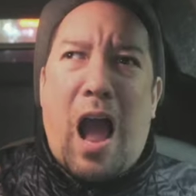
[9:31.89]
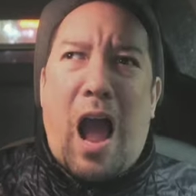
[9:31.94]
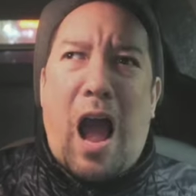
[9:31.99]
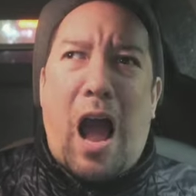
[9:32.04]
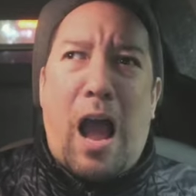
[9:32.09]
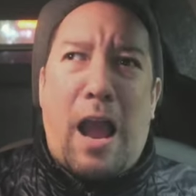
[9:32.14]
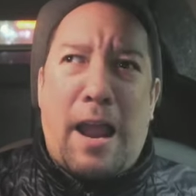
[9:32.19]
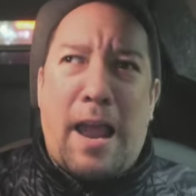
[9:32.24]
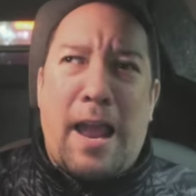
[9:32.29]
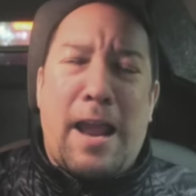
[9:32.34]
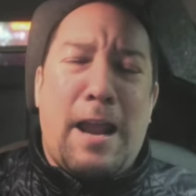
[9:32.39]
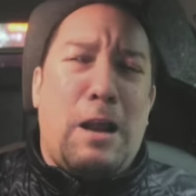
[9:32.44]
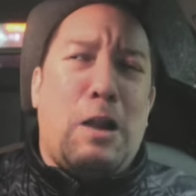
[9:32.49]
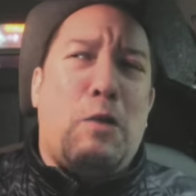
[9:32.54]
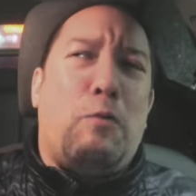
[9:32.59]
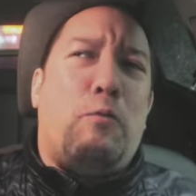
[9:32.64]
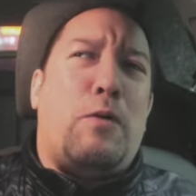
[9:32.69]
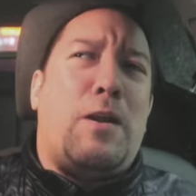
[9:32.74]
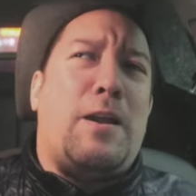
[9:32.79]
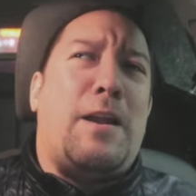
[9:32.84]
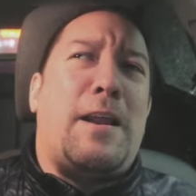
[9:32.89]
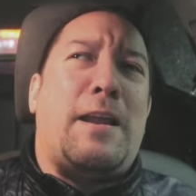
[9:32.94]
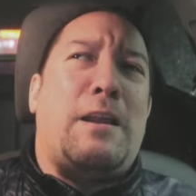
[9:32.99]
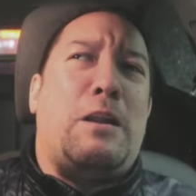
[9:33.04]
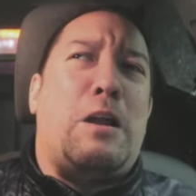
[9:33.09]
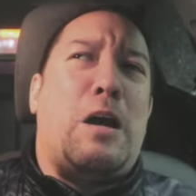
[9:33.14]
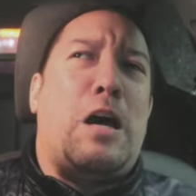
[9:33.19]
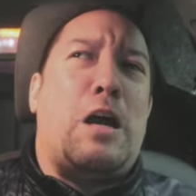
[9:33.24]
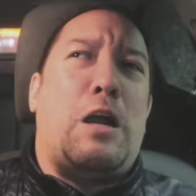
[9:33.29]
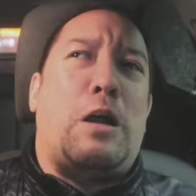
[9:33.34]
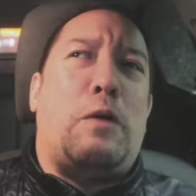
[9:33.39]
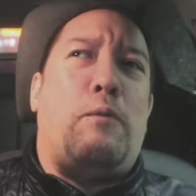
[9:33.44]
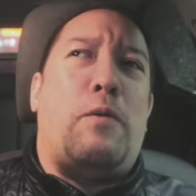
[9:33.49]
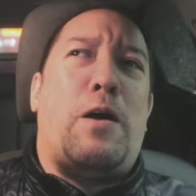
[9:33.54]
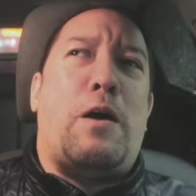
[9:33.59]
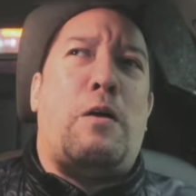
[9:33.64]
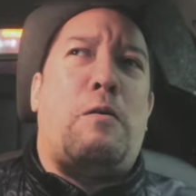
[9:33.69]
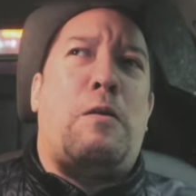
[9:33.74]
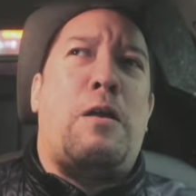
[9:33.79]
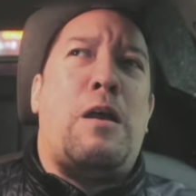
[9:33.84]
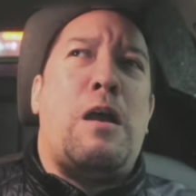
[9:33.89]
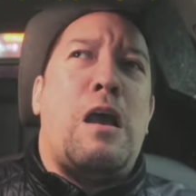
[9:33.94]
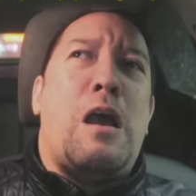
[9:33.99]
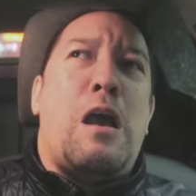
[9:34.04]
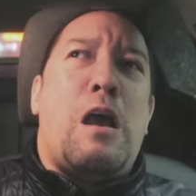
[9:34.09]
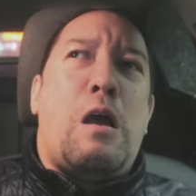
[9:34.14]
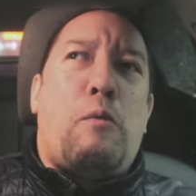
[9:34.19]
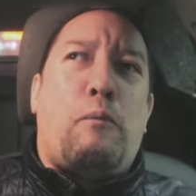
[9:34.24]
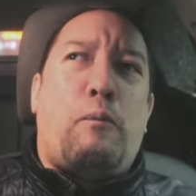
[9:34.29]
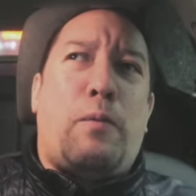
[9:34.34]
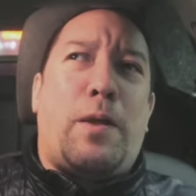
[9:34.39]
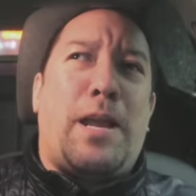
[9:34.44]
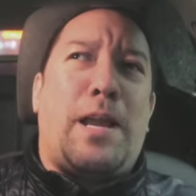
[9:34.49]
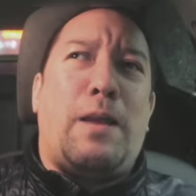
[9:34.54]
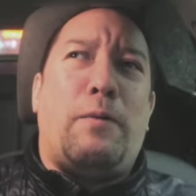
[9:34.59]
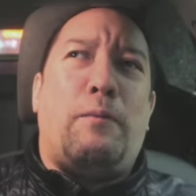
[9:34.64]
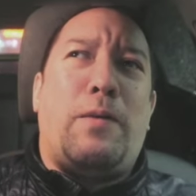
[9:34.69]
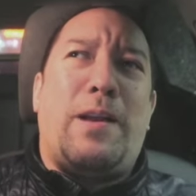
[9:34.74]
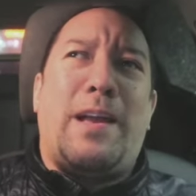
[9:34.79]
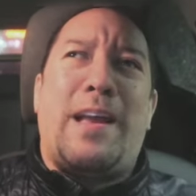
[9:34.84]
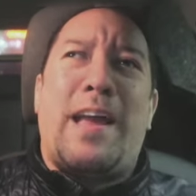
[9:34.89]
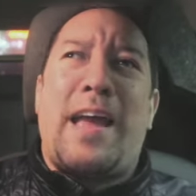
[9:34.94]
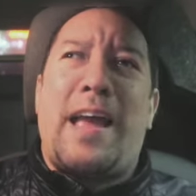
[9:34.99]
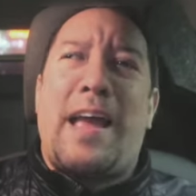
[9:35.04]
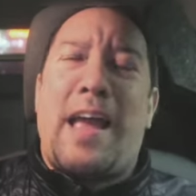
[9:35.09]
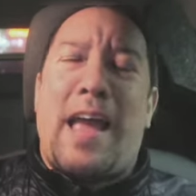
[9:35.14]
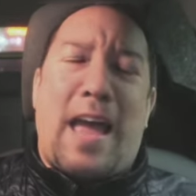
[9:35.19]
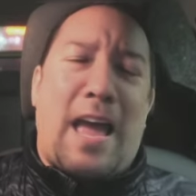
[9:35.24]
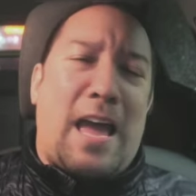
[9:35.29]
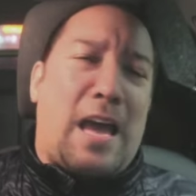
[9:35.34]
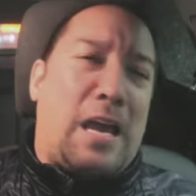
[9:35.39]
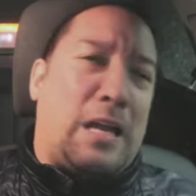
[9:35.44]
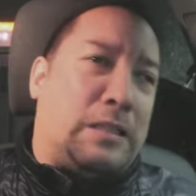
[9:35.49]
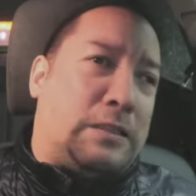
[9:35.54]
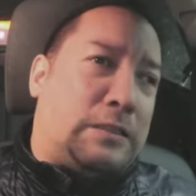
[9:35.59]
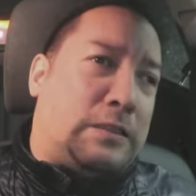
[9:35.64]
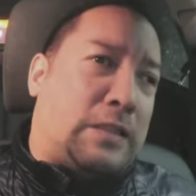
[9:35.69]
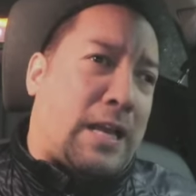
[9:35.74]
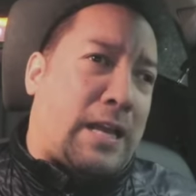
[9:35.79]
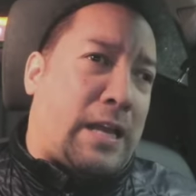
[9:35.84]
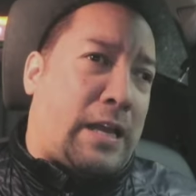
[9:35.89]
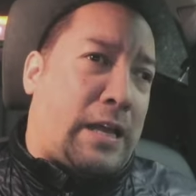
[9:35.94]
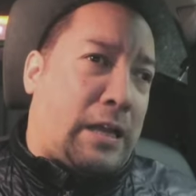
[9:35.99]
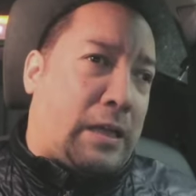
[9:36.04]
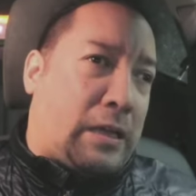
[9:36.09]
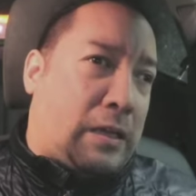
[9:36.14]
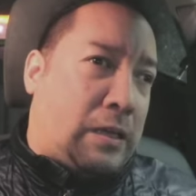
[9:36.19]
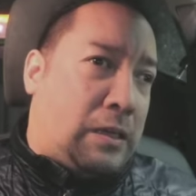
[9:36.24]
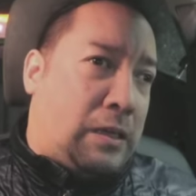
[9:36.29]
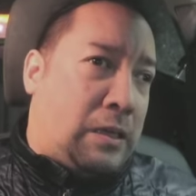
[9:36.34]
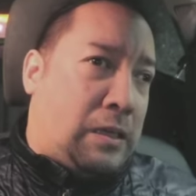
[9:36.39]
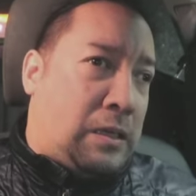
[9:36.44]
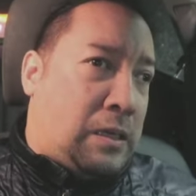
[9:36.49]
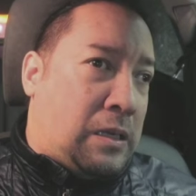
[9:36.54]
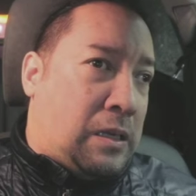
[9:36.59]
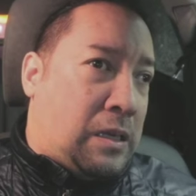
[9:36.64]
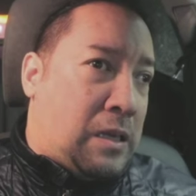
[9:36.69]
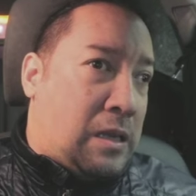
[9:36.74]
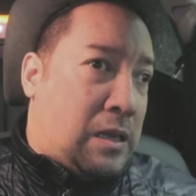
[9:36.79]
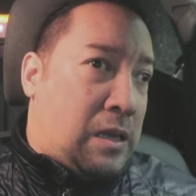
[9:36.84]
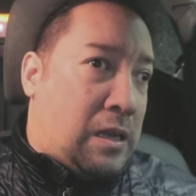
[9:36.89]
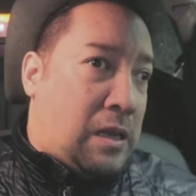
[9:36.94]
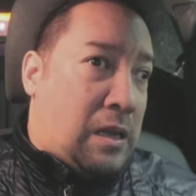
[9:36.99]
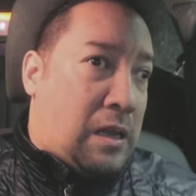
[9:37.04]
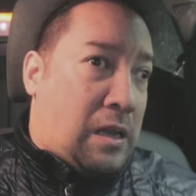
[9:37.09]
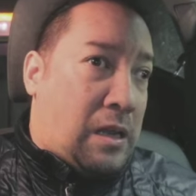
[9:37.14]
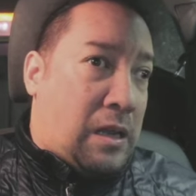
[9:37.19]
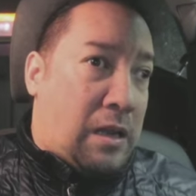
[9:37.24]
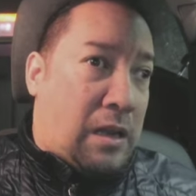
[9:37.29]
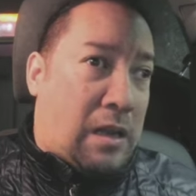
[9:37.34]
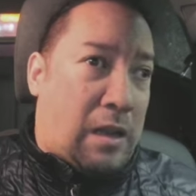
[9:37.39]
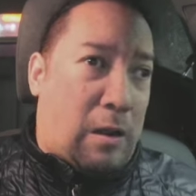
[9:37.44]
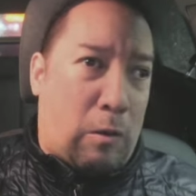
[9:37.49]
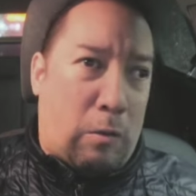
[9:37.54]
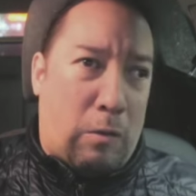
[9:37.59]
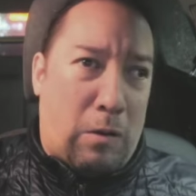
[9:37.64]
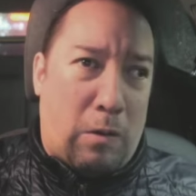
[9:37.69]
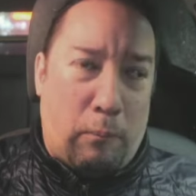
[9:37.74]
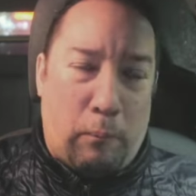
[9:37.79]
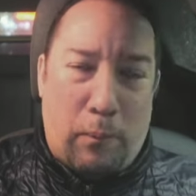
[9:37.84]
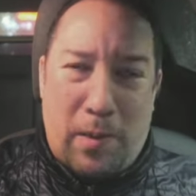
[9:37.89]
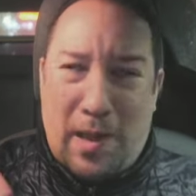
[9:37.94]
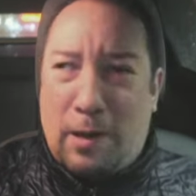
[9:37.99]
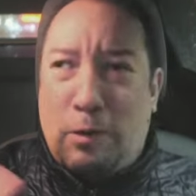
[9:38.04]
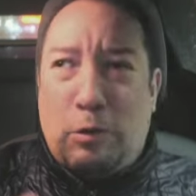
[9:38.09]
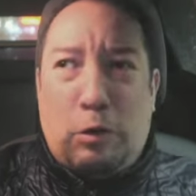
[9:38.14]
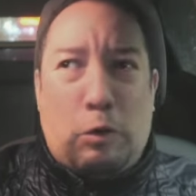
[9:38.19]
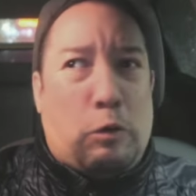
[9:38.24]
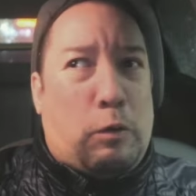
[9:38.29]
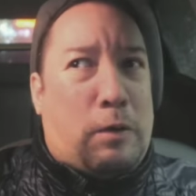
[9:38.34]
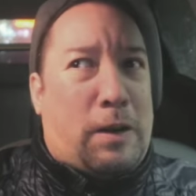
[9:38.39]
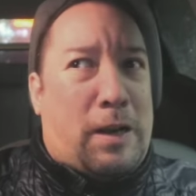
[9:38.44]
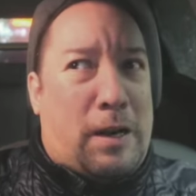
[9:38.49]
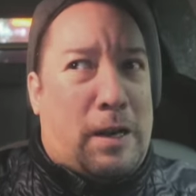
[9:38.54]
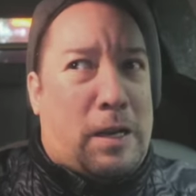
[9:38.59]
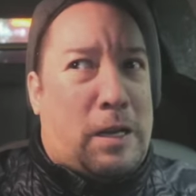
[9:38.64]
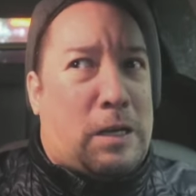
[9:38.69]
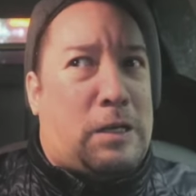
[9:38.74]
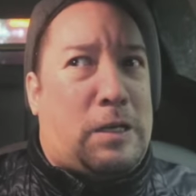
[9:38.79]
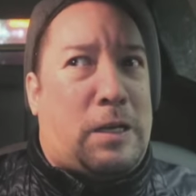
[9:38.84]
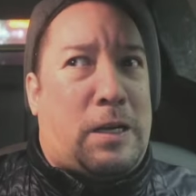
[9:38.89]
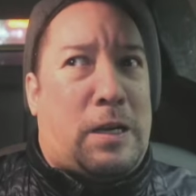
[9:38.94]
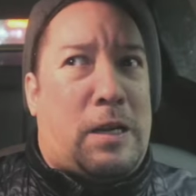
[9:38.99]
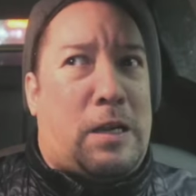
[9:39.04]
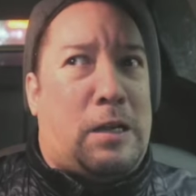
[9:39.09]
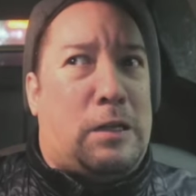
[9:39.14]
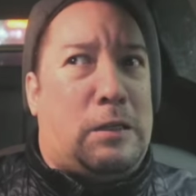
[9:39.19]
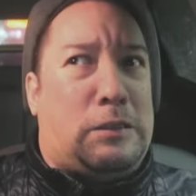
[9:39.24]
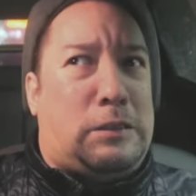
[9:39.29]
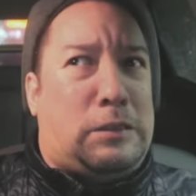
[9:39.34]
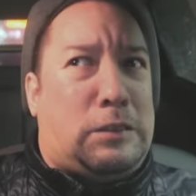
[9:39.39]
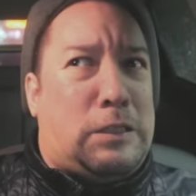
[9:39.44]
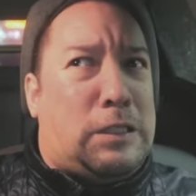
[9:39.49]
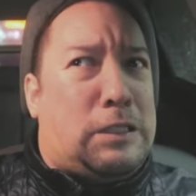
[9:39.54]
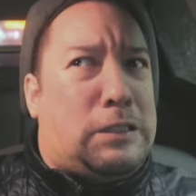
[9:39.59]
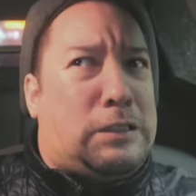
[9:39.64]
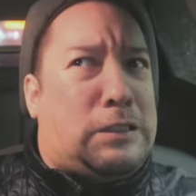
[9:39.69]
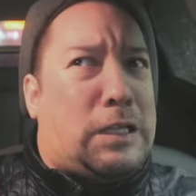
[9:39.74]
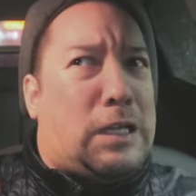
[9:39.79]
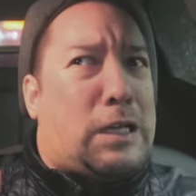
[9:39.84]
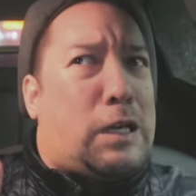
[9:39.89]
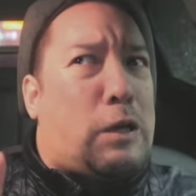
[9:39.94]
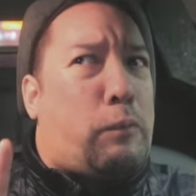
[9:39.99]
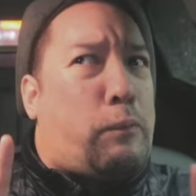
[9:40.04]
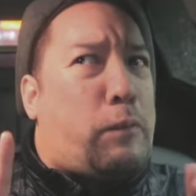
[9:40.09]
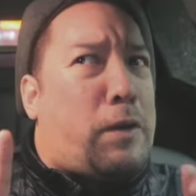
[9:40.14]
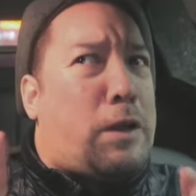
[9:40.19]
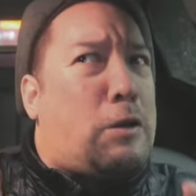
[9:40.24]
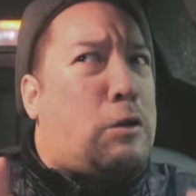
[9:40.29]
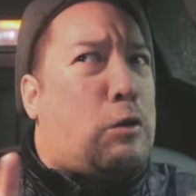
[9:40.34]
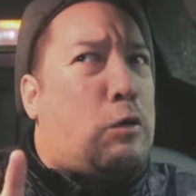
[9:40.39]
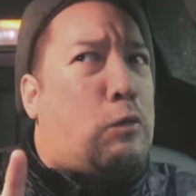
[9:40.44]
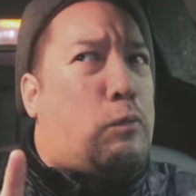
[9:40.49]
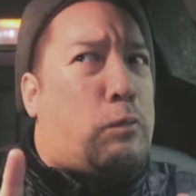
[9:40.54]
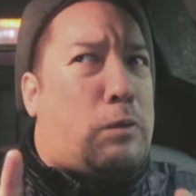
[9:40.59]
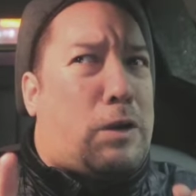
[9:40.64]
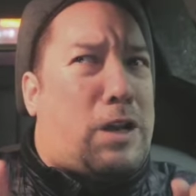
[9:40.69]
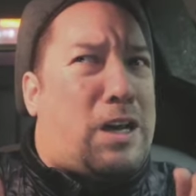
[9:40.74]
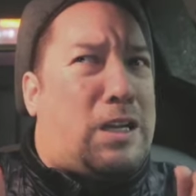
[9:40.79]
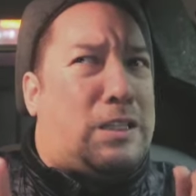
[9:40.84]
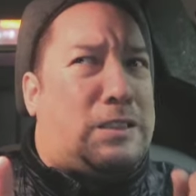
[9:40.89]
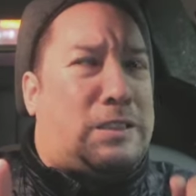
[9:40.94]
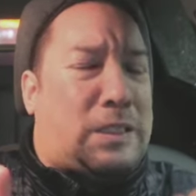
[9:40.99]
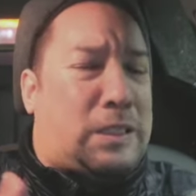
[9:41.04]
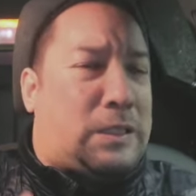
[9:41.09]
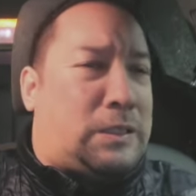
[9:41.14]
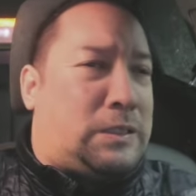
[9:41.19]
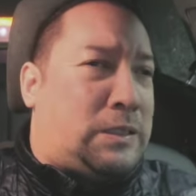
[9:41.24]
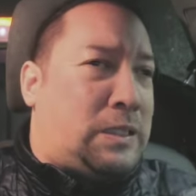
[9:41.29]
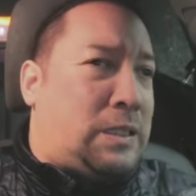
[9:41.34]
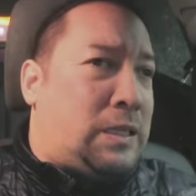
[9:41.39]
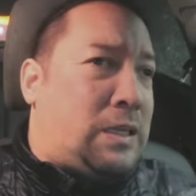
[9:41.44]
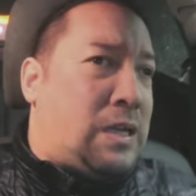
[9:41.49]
I hate it when they talk about PBA as a mental condition. It's just like a mental process,